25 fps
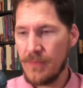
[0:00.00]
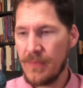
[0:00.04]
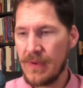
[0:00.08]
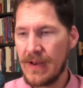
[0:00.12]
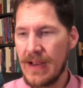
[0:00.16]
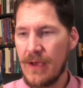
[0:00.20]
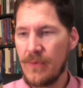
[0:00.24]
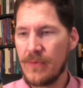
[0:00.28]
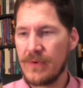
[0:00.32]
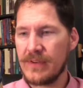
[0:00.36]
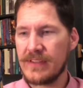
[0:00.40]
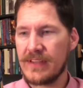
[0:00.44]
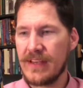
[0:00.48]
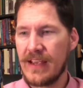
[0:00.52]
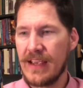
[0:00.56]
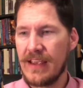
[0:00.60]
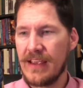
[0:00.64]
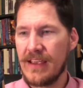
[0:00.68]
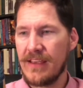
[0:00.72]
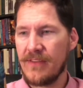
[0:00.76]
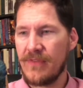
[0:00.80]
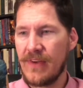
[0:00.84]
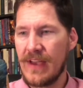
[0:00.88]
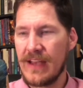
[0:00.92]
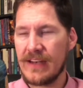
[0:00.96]
But I would say
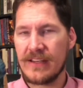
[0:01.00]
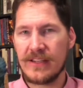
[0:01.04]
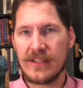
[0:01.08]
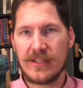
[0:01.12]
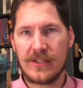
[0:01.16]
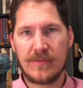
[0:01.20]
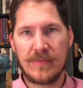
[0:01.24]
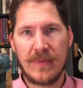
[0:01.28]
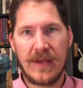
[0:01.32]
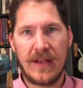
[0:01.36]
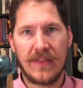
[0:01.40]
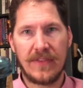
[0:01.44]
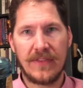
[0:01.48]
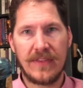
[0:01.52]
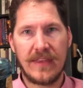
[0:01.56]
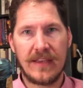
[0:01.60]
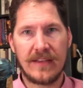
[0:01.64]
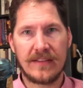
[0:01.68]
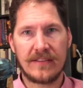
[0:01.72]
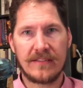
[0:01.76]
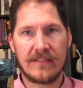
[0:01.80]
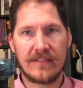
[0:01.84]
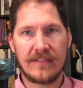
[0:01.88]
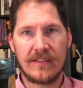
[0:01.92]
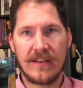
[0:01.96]
if I just smelled
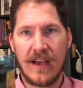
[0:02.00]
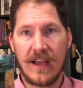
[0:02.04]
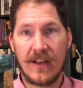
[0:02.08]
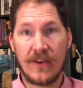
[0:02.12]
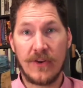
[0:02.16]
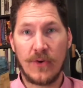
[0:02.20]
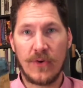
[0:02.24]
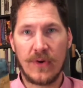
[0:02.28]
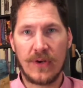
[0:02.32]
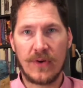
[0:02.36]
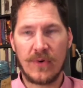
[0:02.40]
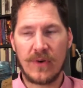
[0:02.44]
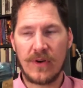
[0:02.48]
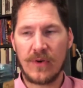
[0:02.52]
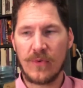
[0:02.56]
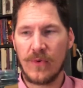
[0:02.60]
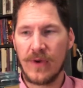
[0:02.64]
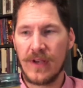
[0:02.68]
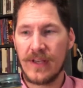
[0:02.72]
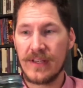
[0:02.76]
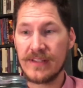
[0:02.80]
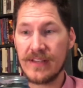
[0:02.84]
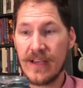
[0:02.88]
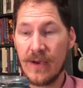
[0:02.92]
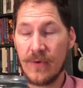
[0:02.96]
this, not knowing what it
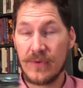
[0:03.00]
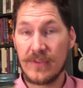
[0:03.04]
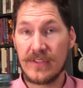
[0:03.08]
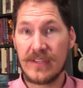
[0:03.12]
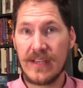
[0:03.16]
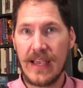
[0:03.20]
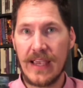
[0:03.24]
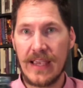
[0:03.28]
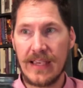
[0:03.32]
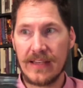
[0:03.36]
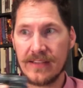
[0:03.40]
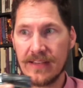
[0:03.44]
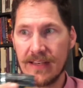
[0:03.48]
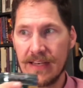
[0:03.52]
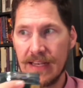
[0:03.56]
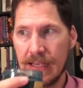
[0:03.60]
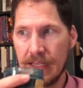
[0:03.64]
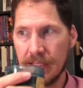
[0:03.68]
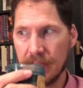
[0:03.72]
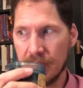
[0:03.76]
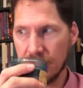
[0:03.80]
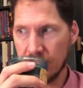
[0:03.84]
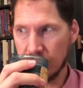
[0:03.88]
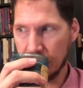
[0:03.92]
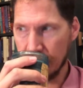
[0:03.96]
was, I would say it's an
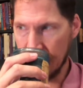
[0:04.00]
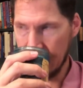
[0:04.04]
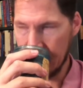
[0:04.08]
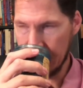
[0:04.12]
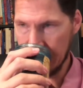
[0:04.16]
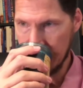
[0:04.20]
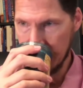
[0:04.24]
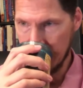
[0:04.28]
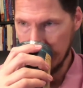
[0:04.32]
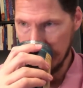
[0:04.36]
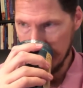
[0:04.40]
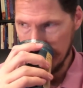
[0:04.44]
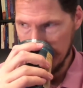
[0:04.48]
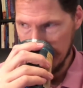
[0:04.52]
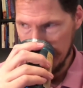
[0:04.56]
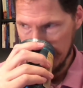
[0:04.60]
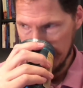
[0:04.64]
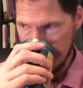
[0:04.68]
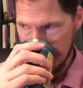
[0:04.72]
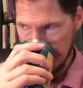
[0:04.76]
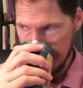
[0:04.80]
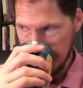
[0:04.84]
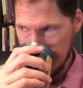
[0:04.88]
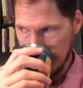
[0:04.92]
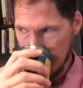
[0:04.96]
English blend
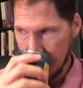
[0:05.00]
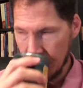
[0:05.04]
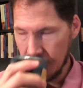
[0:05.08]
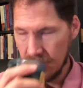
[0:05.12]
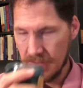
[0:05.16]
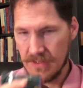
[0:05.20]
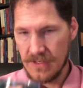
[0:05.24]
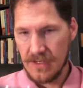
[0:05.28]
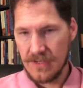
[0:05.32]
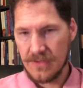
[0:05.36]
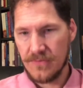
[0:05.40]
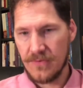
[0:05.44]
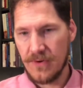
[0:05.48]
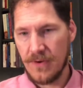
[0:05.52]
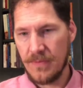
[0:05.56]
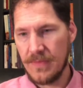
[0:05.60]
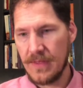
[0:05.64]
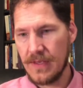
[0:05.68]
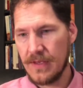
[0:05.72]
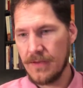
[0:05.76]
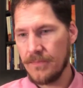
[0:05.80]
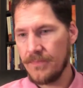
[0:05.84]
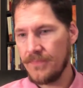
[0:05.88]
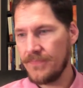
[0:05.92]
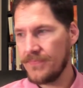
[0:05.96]
just from
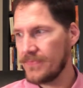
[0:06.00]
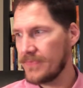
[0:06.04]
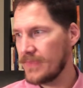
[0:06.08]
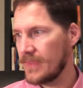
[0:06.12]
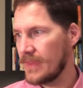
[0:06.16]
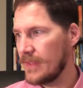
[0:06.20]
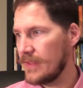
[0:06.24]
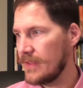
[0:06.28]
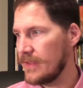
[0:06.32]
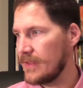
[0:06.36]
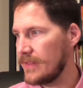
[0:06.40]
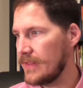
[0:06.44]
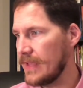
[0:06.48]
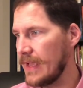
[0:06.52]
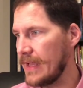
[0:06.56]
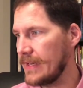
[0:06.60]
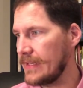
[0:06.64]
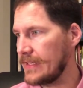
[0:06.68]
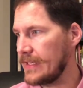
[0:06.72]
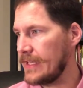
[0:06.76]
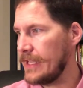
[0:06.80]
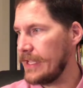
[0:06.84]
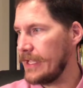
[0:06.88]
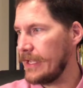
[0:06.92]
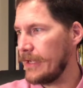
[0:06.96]
the
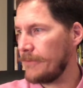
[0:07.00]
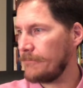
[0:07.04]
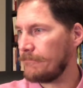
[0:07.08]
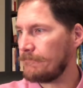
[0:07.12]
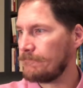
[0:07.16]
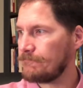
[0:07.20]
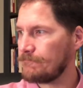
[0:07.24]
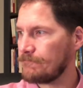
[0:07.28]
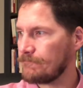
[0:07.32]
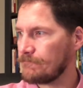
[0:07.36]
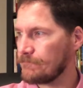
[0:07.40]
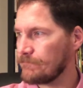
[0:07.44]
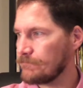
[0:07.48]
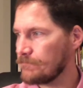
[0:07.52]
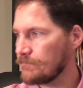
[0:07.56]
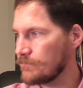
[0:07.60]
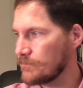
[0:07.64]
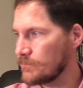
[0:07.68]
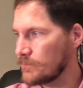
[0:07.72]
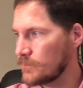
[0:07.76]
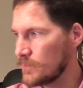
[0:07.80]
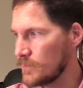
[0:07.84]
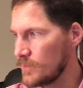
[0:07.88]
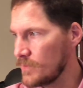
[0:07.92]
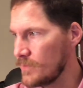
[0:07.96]
Latakia.
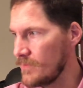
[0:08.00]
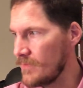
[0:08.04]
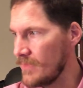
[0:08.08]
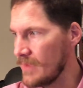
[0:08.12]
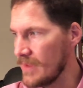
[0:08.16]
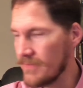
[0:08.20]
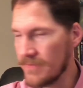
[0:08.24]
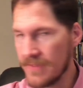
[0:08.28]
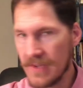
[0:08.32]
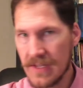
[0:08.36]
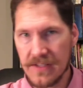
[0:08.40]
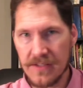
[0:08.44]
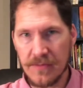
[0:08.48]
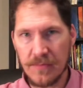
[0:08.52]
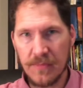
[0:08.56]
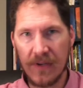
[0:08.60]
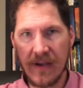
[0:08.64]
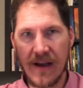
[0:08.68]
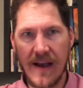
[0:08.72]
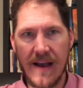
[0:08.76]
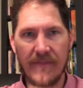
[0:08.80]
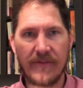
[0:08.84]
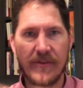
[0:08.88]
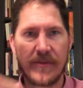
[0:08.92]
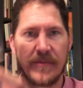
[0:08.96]
I've got some
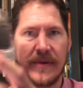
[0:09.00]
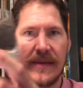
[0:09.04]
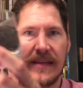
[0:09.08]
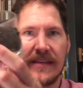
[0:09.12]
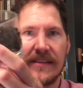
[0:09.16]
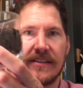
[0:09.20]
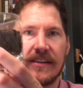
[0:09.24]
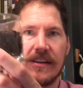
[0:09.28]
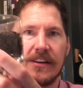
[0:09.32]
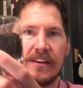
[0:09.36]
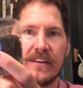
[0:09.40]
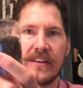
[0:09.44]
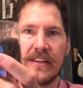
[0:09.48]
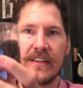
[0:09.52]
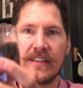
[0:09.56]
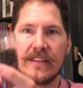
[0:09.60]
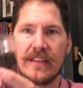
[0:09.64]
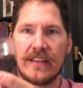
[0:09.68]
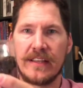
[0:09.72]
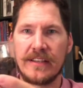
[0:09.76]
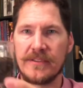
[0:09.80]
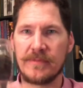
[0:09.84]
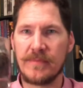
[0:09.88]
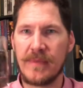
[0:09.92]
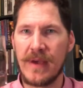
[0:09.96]
coffee beans here to
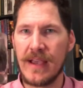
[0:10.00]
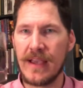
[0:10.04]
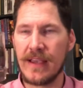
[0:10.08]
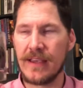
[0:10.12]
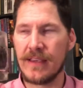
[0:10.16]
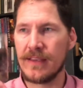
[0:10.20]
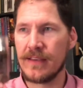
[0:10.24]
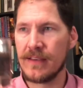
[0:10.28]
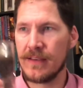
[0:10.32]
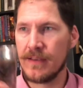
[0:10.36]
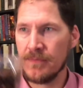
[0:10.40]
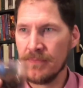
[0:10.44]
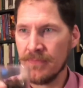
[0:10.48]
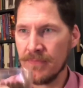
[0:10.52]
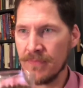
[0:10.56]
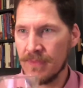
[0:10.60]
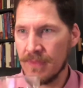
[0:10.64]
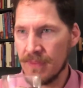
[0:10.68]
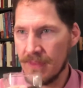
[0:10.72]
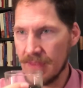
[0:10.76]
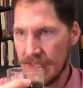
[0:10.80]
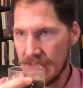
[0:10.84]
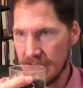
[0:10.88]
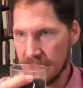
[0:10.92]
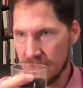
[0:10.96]
cleanse my
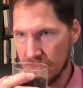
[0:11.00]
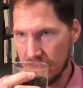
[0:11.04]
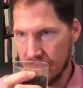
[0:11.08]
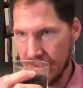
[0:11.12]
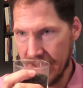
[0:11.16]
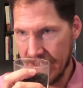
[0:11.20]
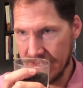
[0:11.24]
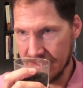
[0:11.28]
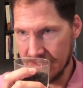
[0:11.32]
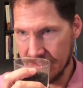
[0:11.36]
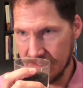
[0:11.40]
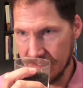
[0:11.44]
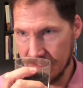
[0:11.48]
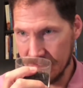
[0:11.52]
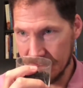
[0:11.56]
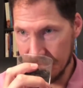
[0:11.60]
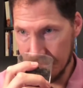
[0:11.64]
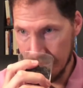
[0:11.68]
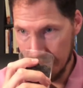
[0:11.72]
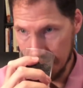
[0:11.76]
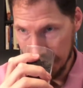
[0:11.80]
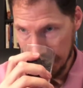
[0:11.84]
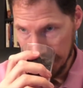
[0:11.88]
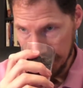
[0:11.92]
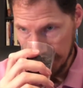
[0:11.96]
nasal
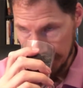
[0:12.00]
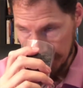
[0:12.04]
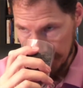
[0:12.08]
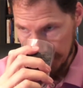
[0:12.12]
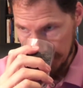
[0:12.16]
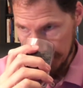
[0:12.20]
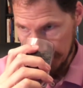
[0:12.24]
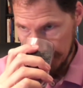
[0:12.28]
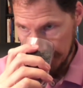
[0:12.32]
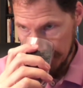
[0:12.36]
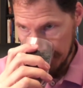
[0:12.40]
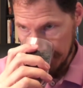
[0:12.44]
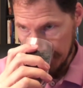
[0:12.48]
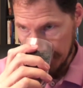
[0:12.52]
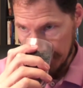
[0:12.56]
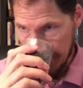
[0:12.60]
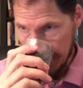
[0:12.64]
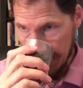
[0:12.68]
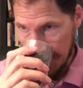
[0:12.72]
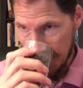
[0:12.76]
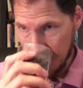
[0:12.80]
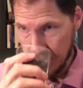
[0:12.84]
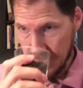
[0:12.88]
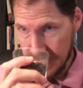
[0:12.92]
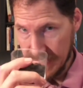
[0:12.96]
passages
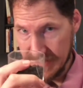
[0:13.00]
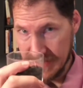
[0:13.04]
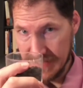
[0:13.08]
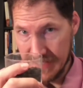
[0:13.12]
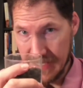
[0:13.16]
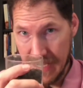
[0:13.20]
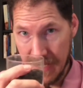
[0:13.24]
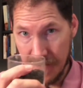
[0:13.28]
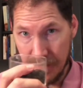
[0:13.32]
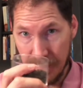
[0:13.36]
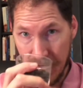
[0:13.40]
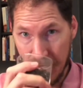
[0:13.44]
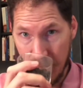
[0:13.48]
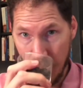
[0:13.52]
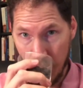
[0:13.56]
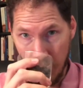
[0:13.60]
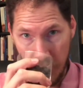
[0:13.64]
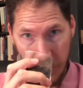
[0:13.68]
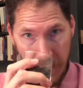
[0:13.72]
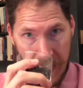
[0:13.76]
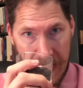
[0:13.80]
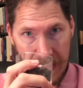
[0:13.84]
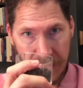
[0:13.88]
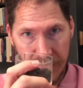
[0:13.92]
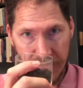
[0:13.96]
and reset my
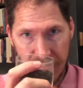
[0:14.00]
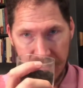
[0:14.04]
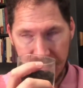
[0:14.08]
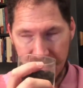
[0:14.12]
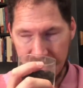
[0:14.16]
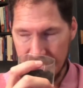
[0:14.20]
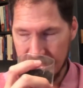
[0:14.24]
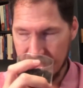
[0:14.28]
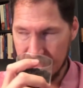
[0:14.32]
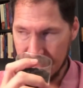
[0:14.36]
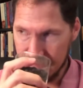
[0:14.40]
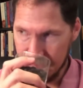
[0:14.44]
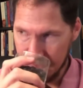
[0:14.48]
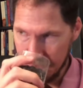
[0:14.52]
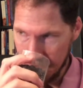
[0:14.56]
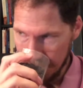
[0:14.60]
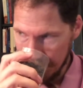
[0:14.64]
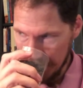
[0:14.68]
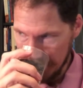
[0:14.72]
olfactory senses.